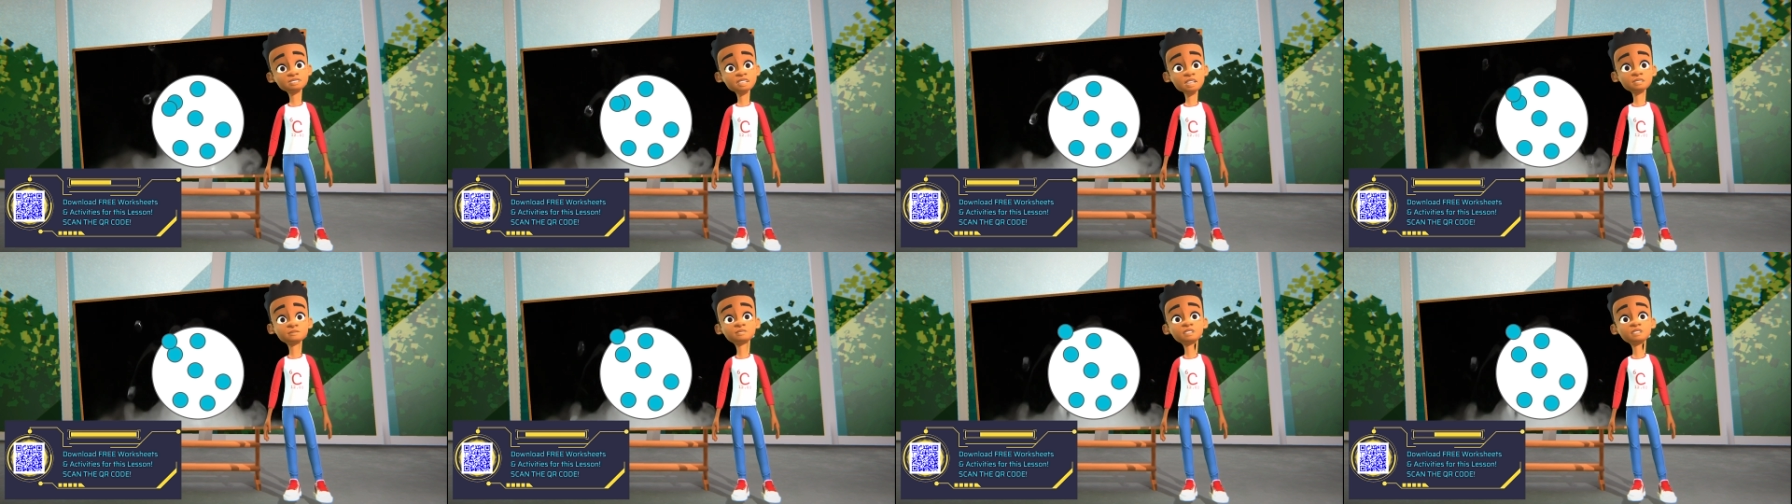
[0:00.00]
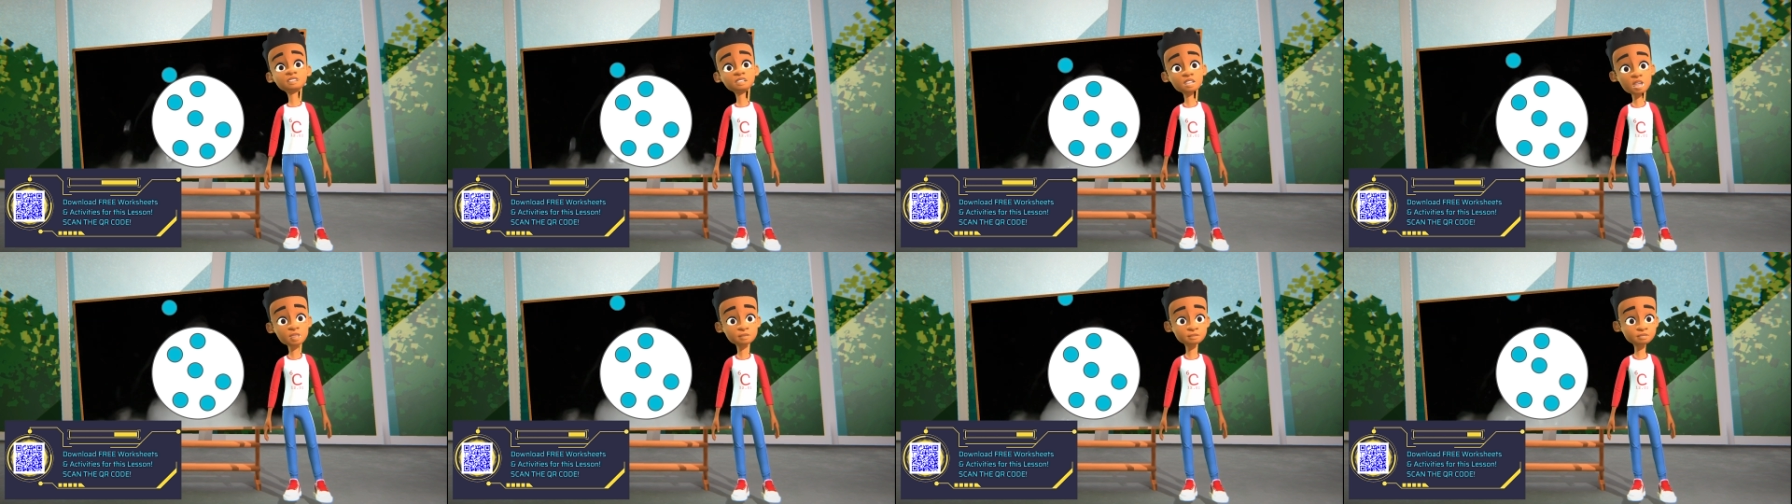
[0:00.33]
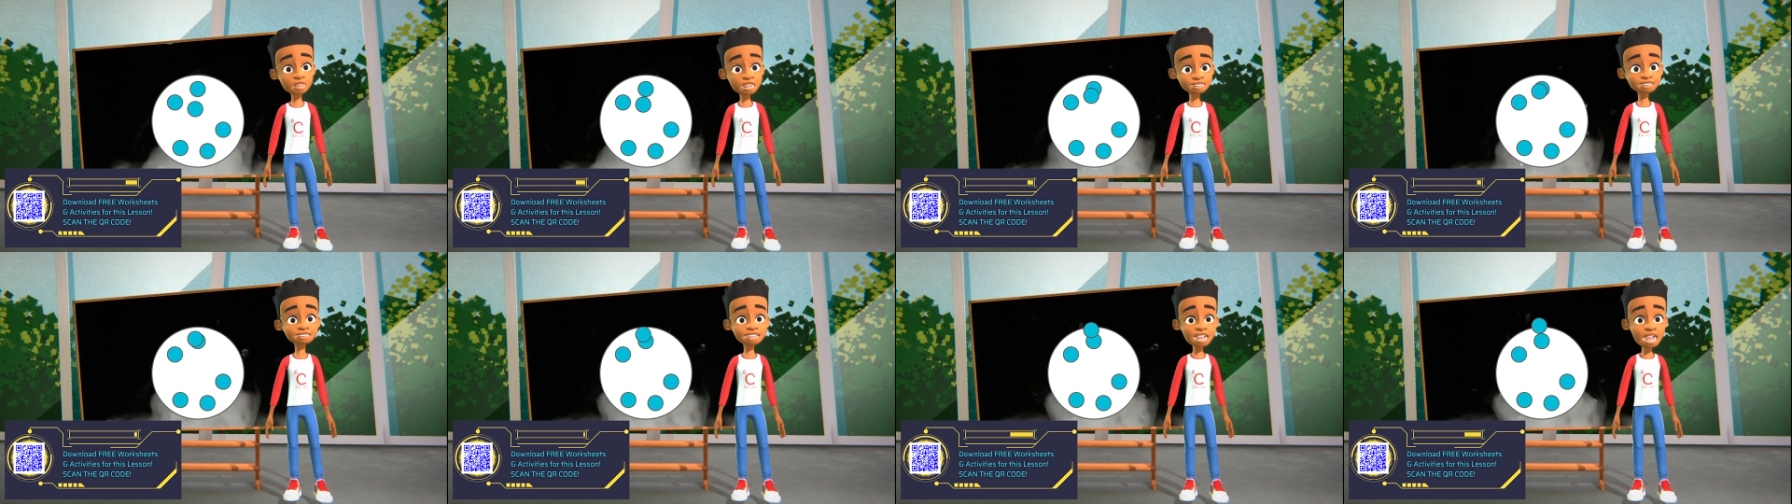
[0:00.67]
they
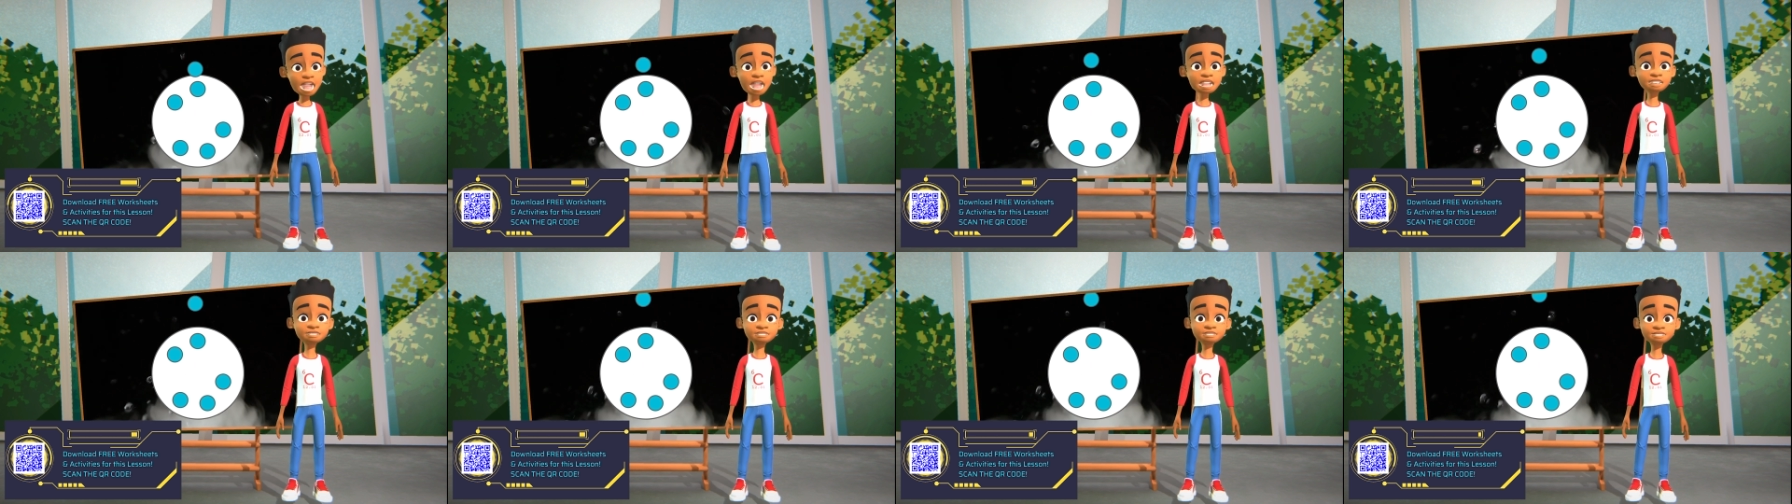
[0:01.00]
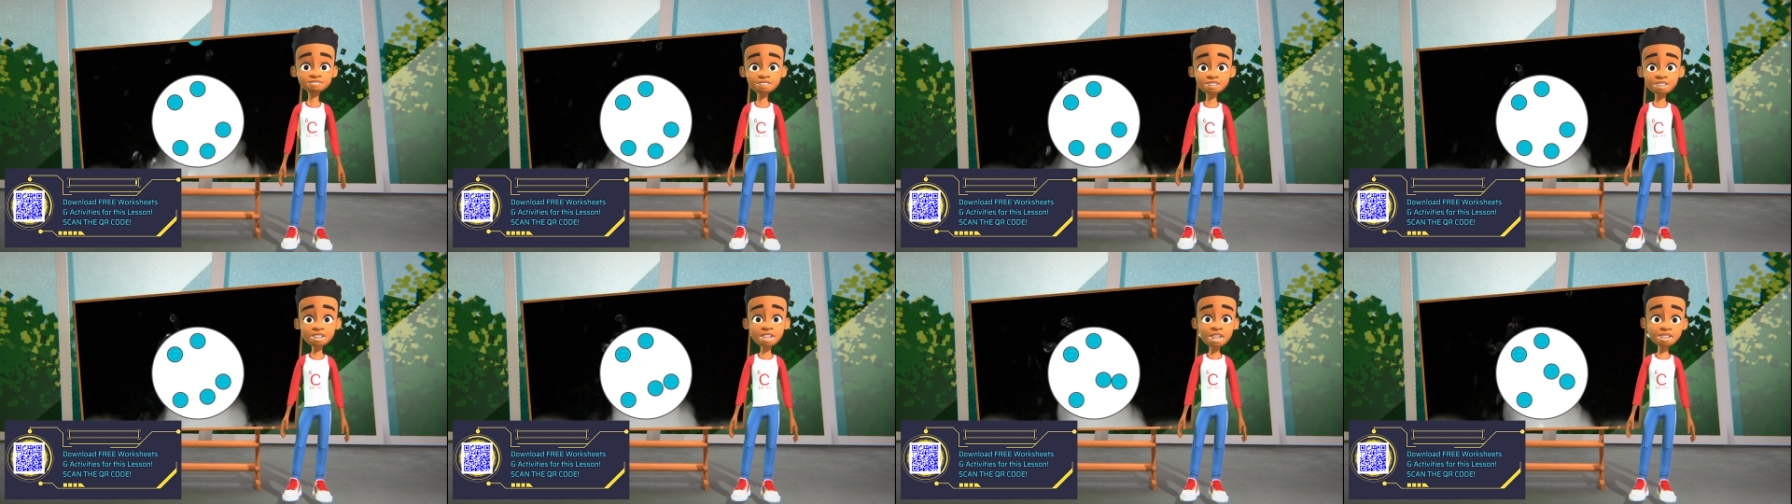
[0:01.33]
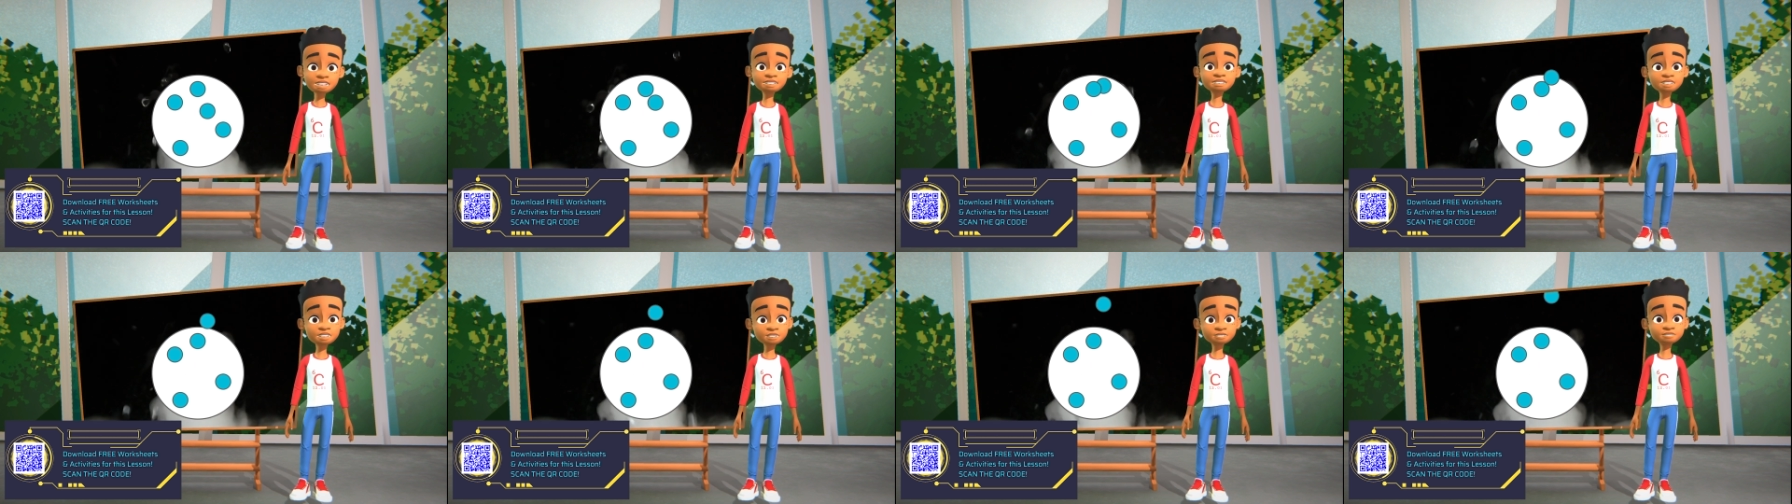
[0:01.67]
become a gas and